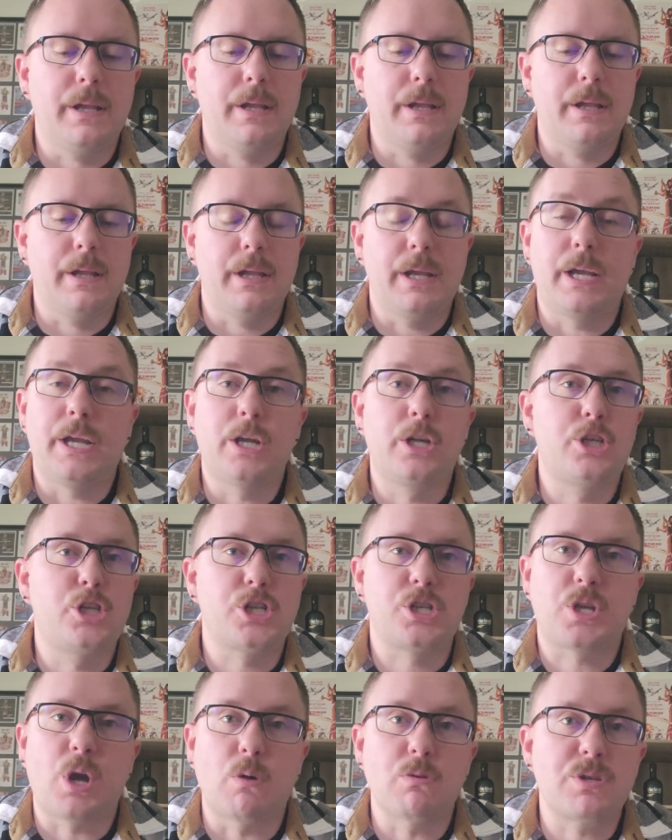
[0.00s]
he
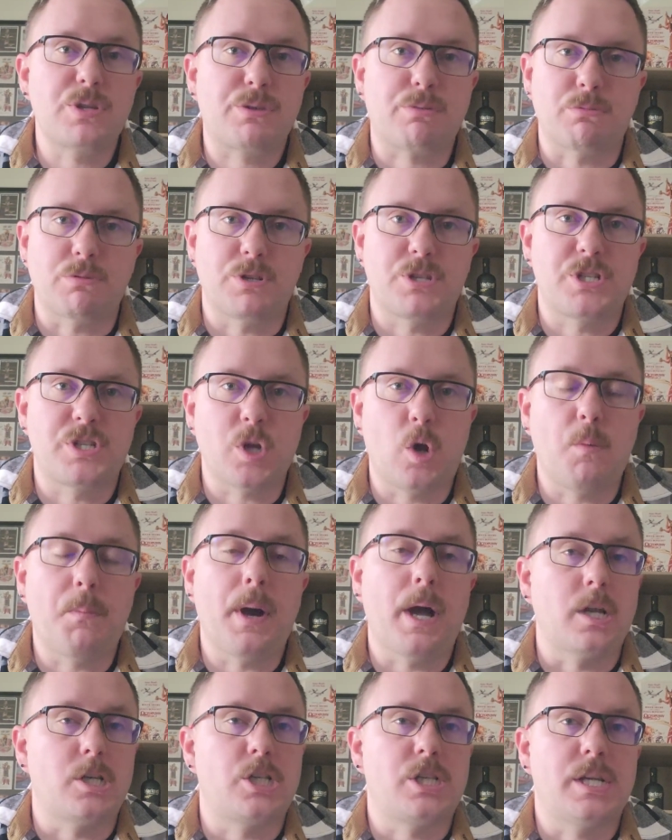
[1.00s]
just goes through so
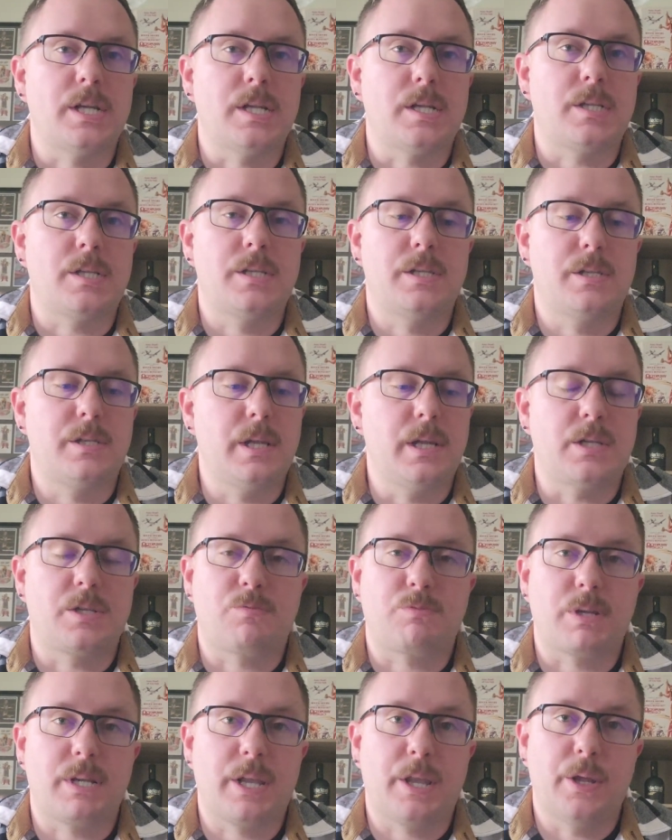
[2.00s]
much. It's
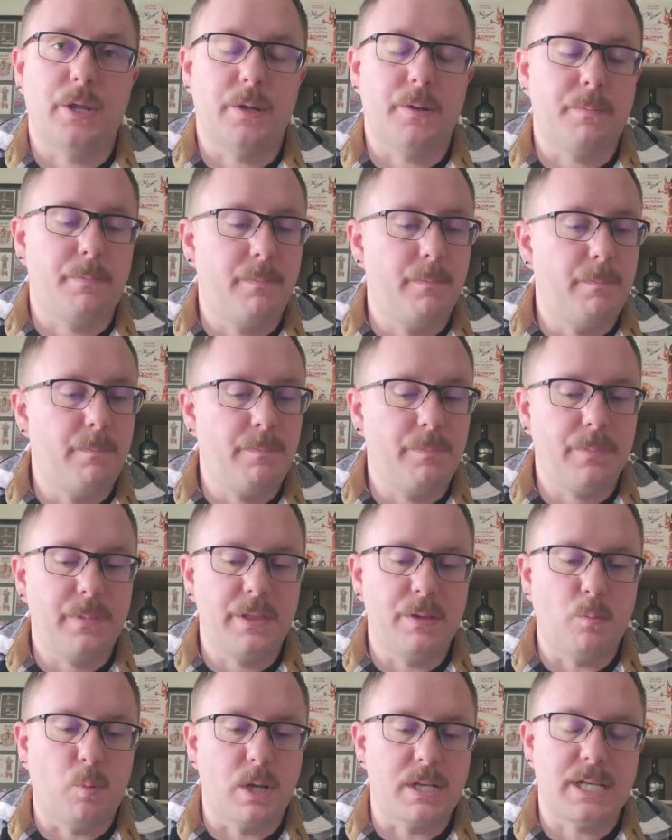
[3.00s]

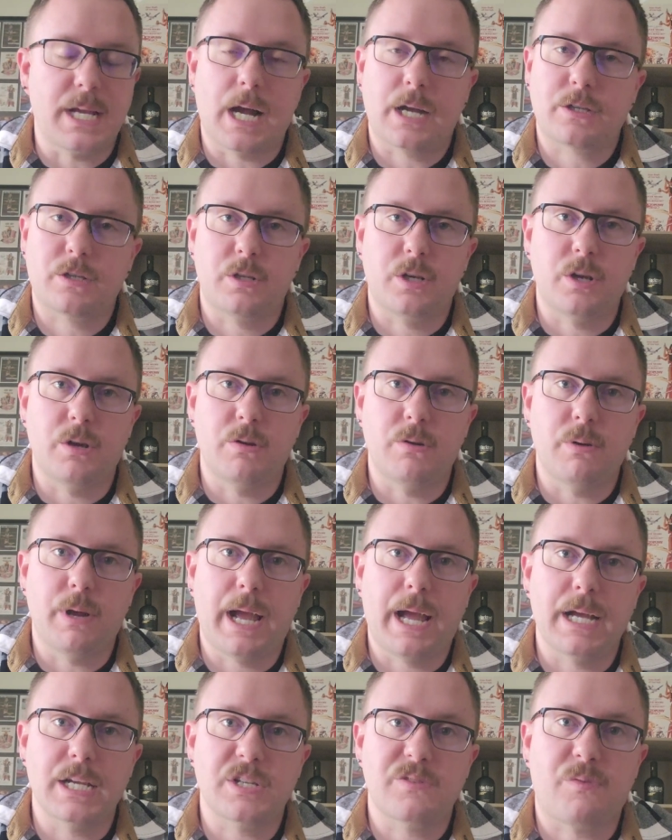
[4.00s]
what Dr. No
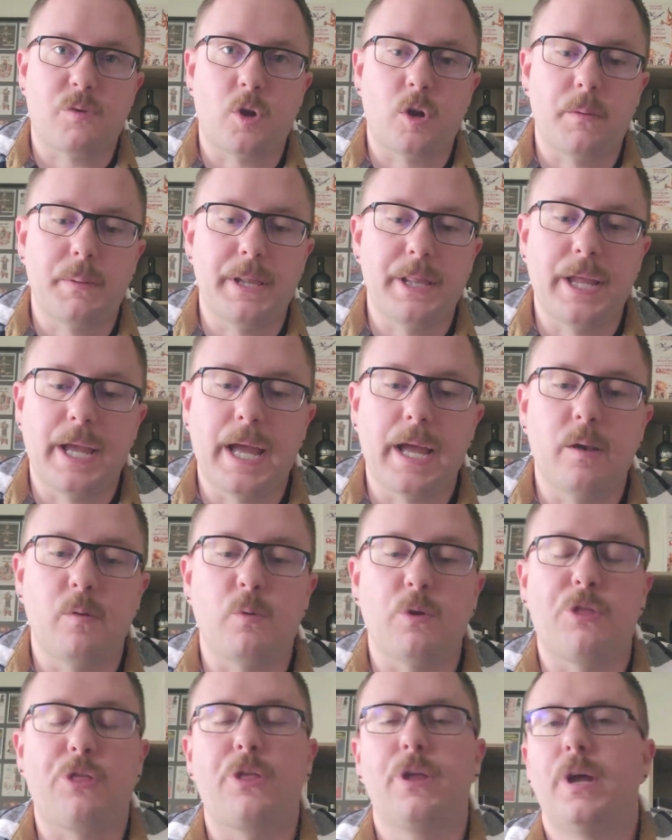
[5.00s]
has for him in the end
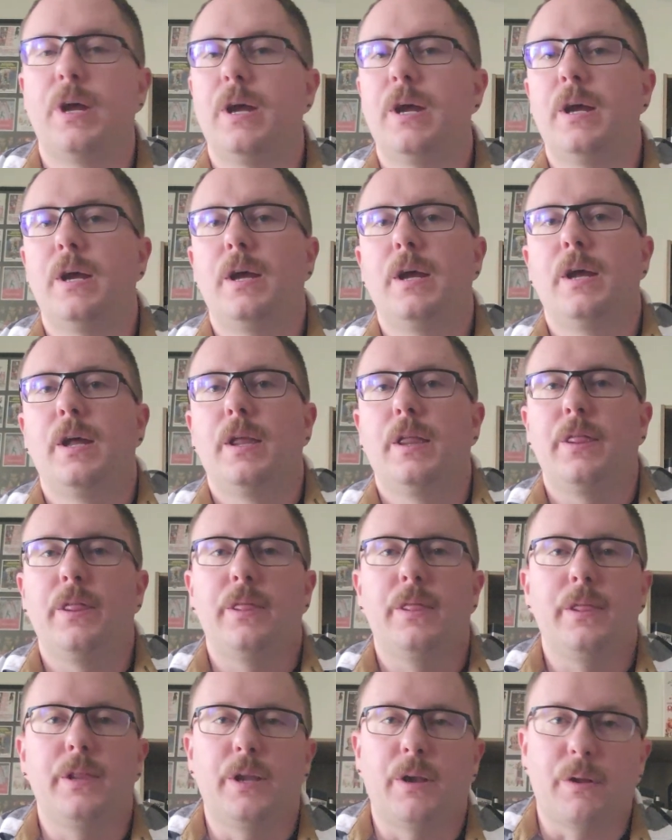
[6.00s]
with,
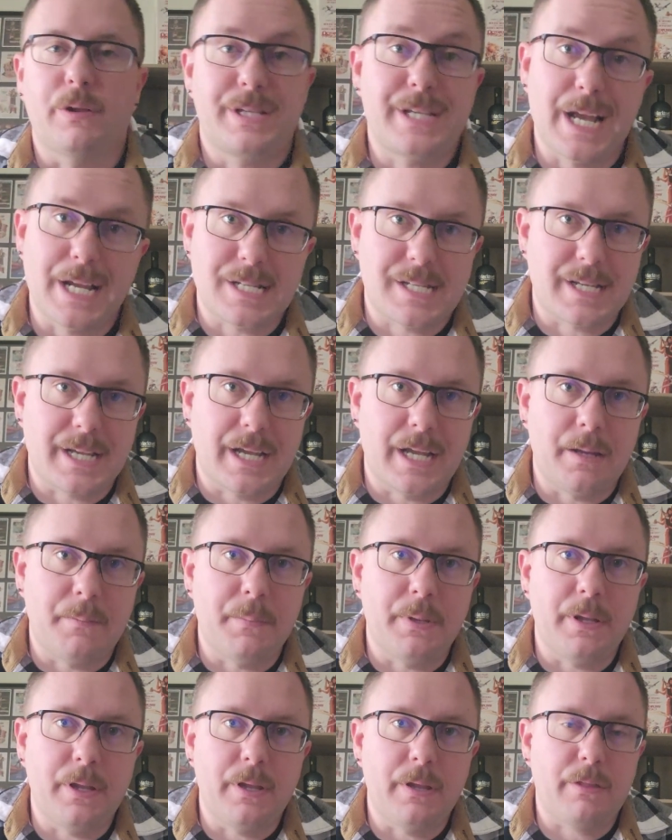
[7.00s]
testing him
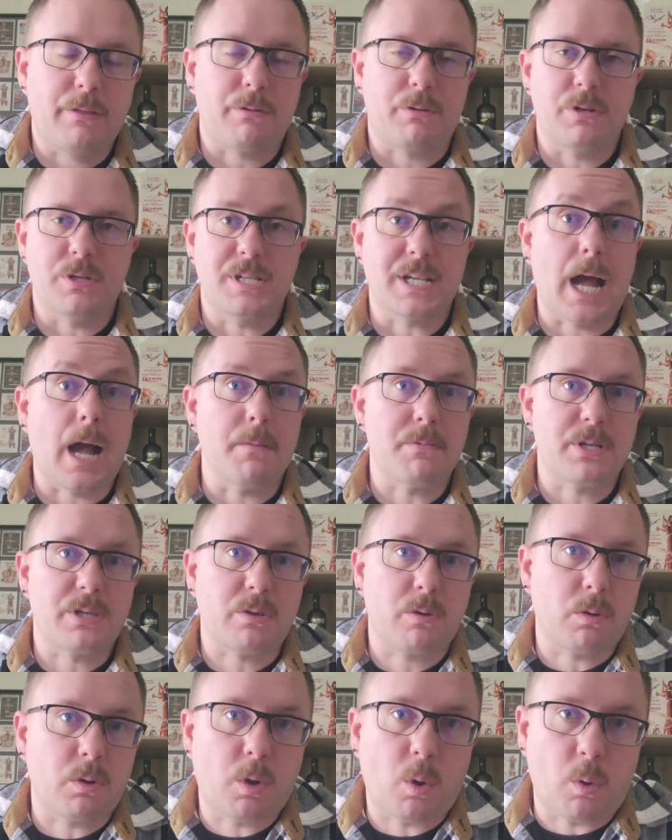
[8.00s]
through his
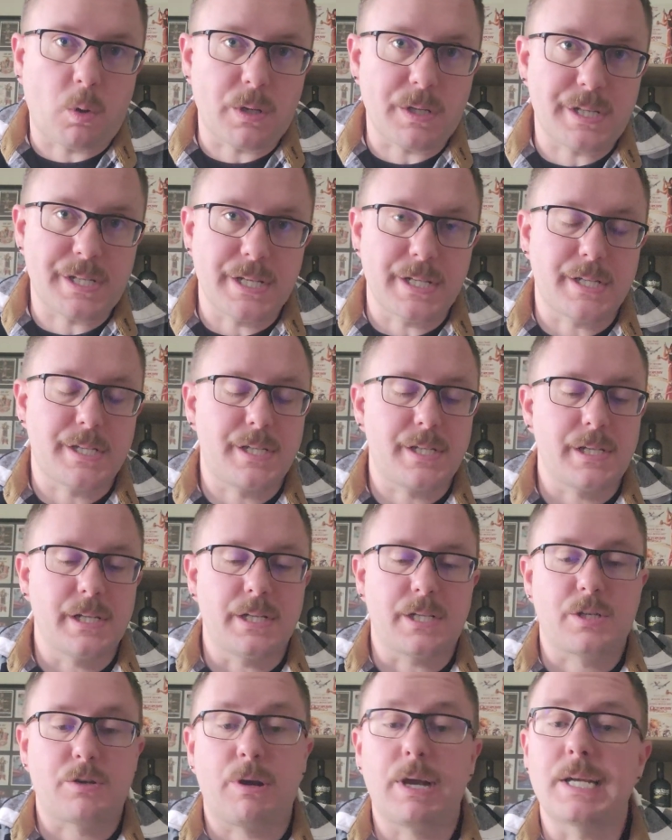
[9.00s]
obstacle course.
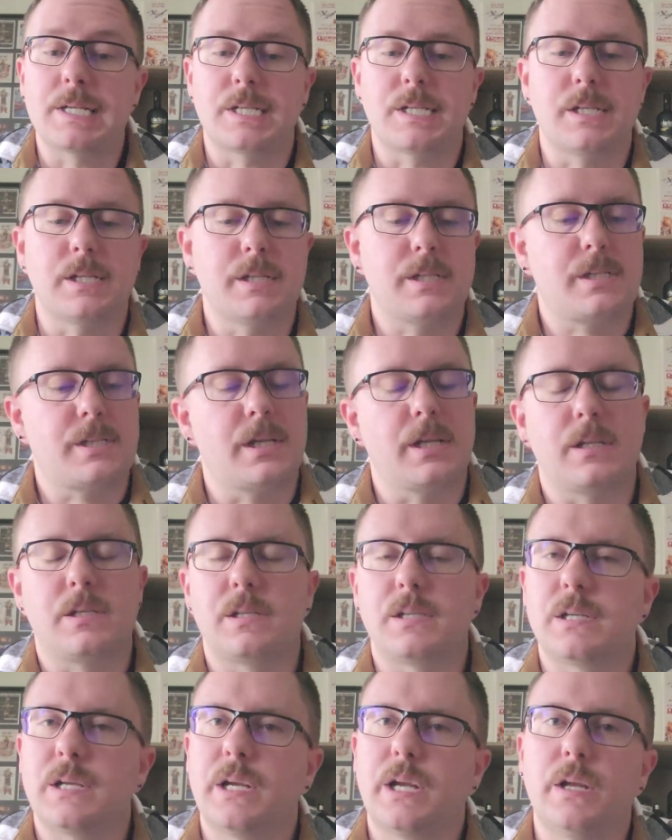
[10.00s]
It's crazy.
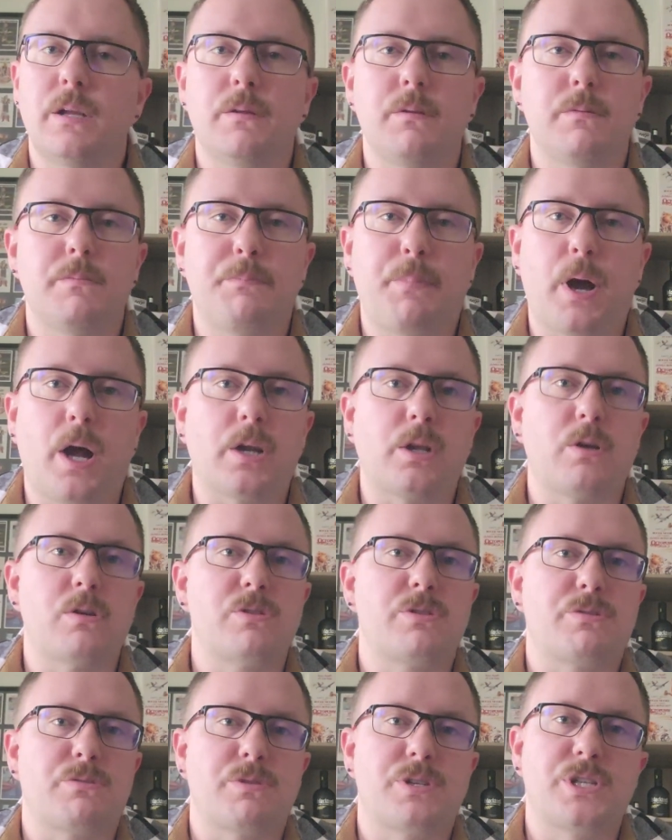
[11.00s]
Bond goes
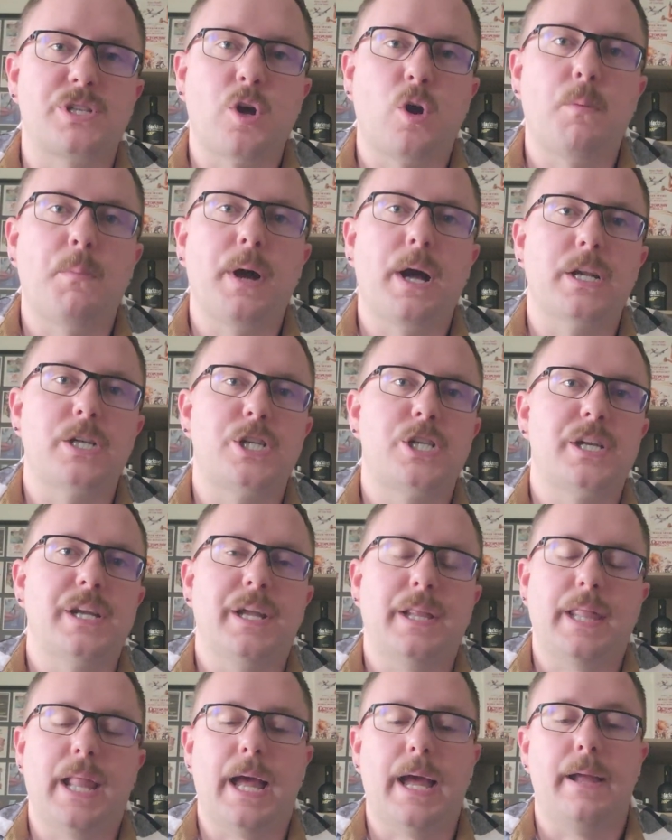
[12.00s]
through so much
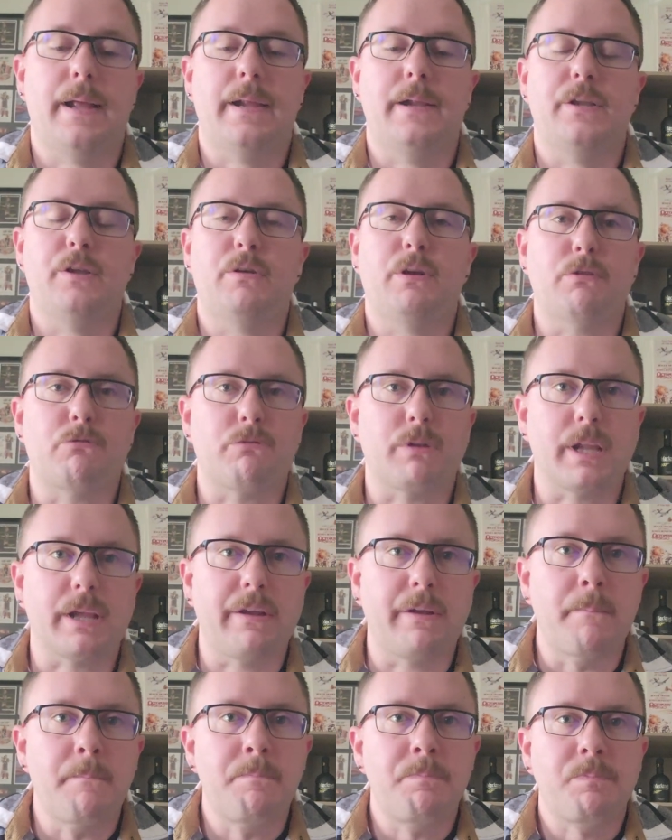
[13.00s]
in that, and you can
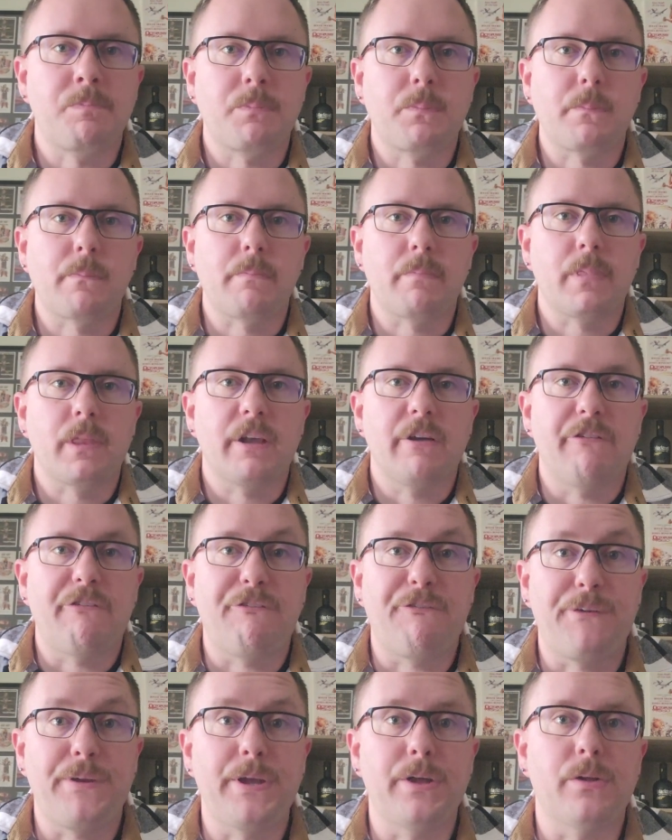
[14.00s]
really
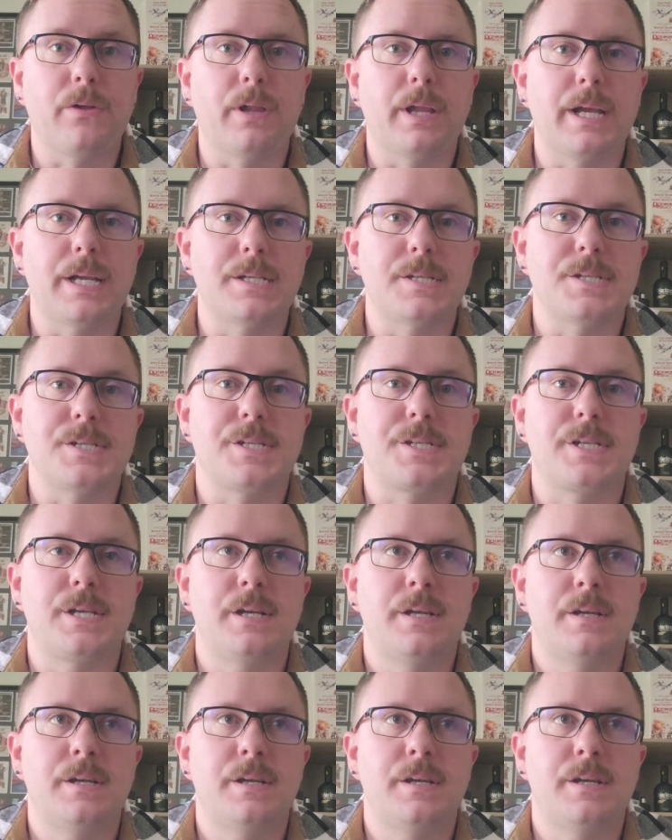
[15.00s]
feel his